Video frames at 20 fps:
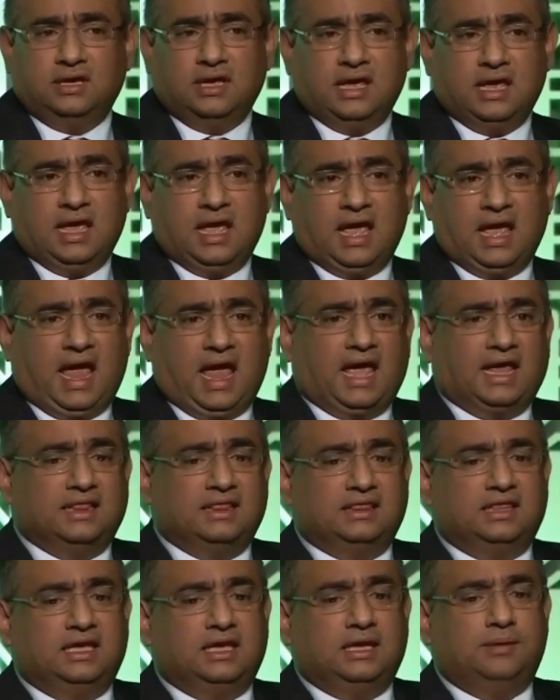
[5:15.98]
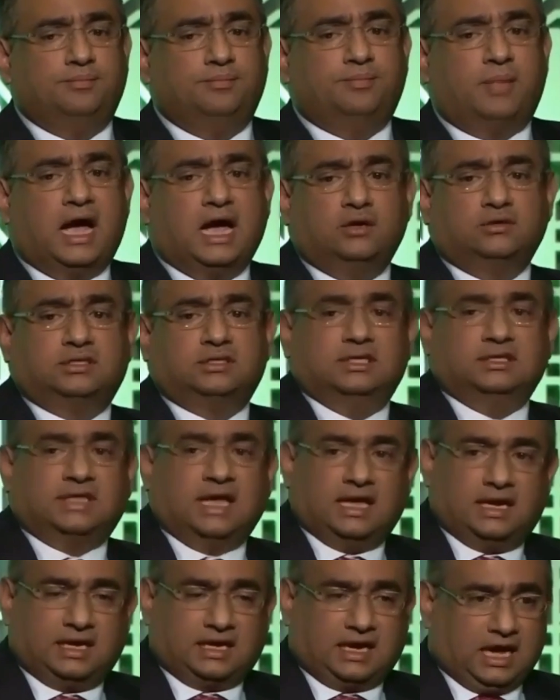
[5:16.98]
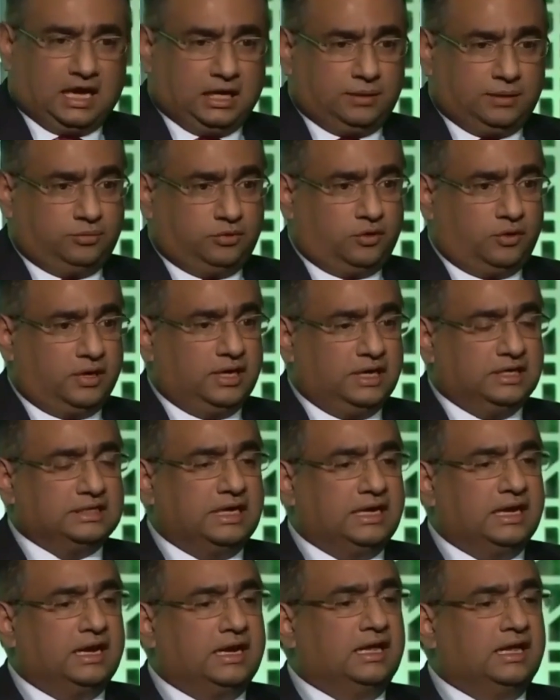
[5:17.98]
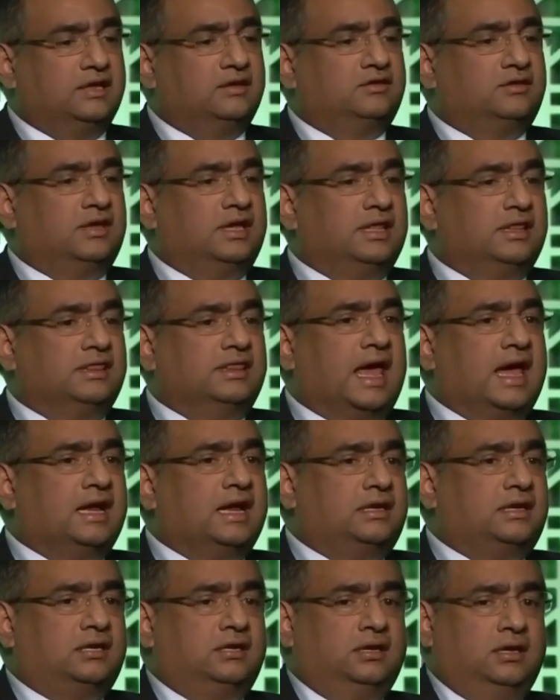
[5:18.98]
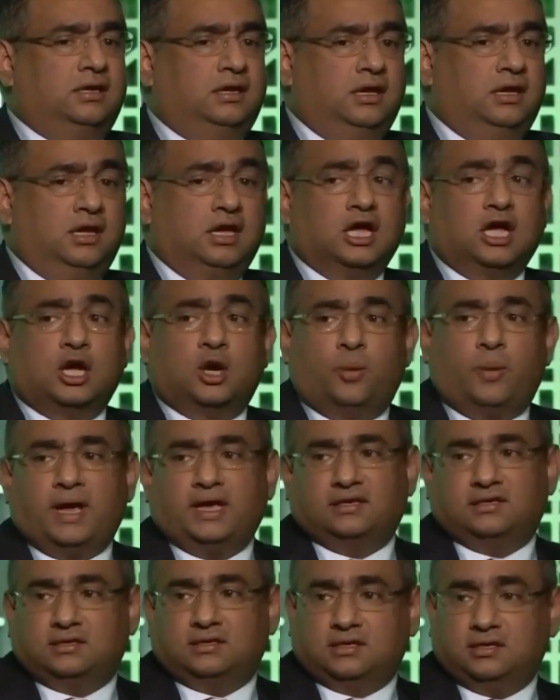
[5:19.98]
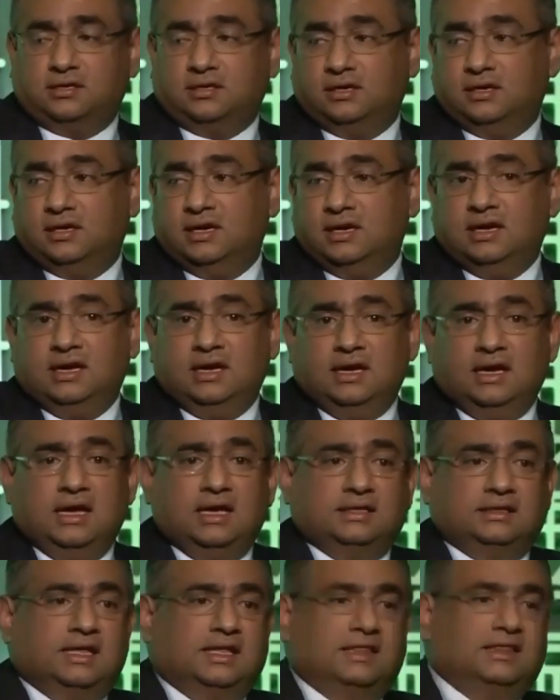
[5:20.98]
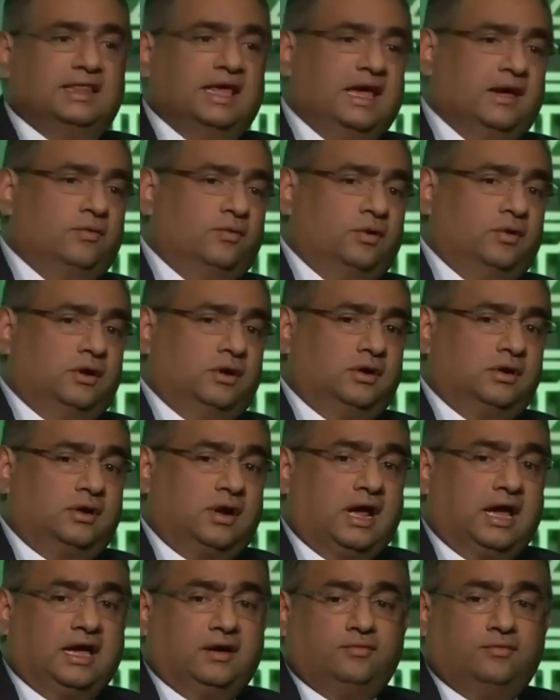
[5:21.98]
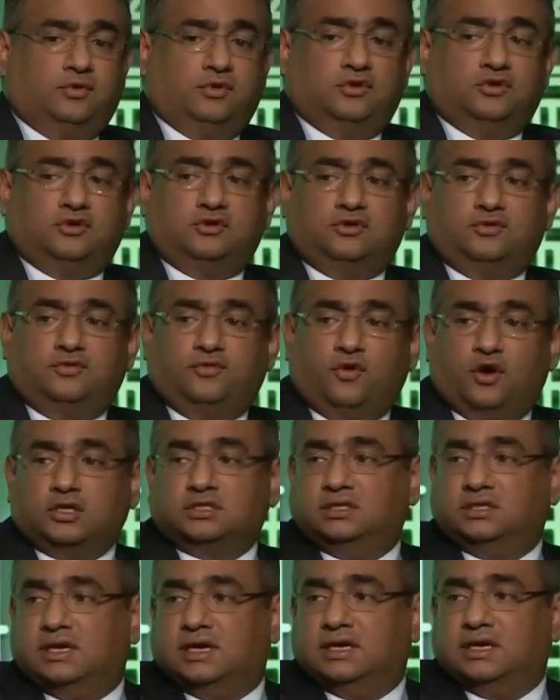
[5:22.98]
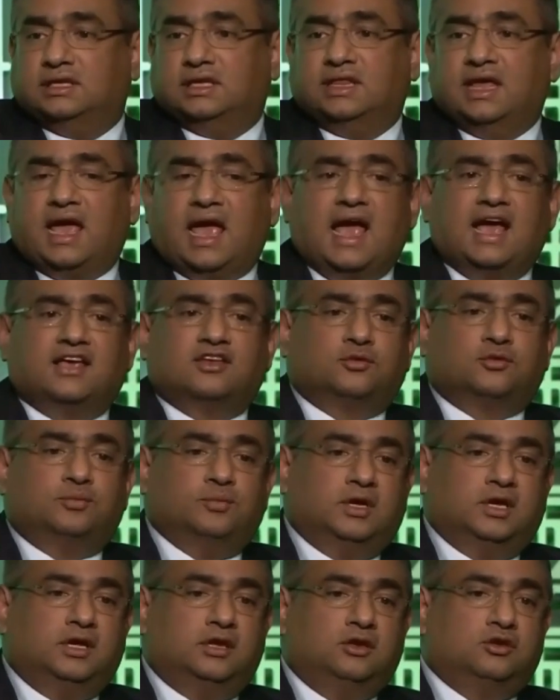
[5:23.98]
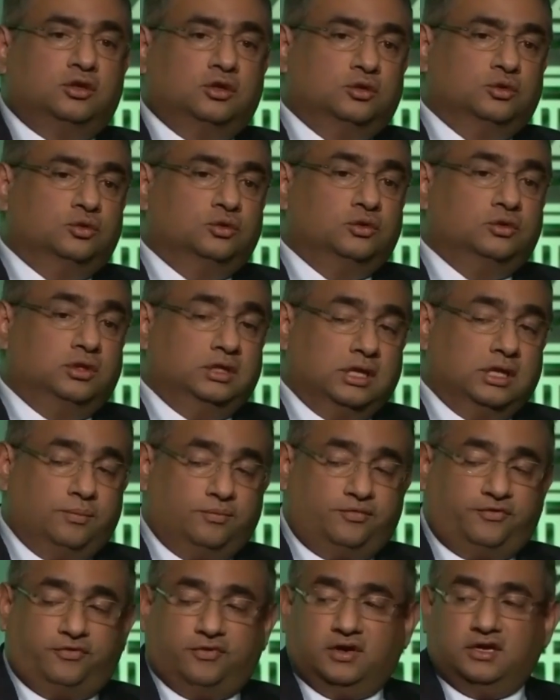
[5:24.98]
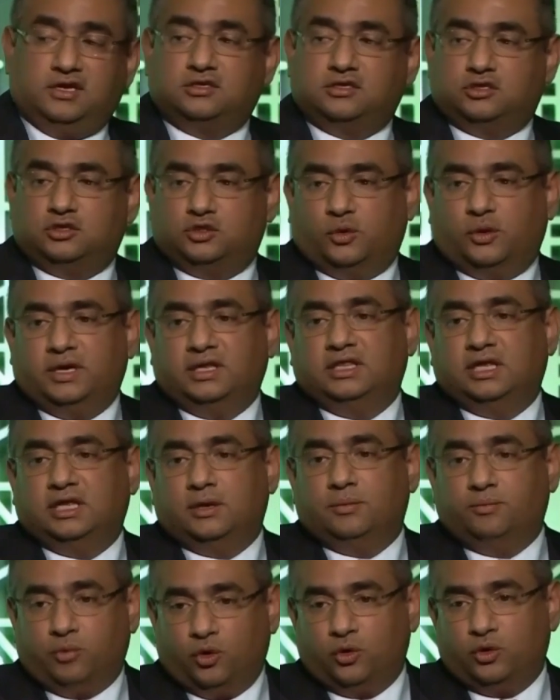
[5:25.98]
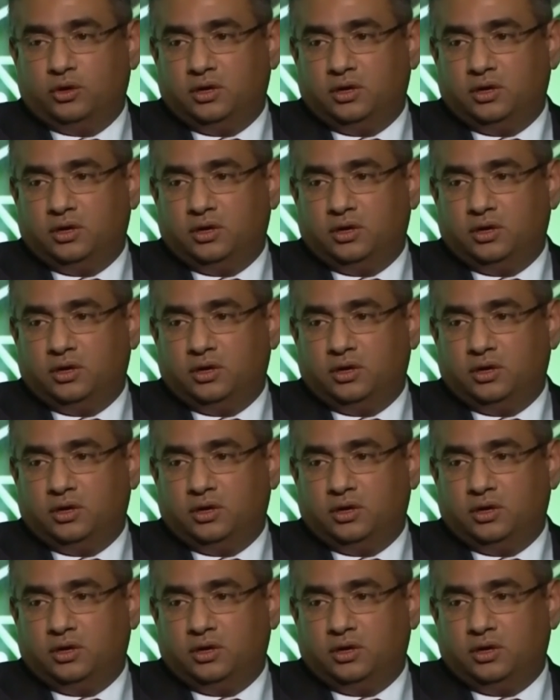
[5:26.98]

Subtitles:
and the biosynthetic cannabinoids. And it is in that quest that I was fortunate that they asked me to first join their board,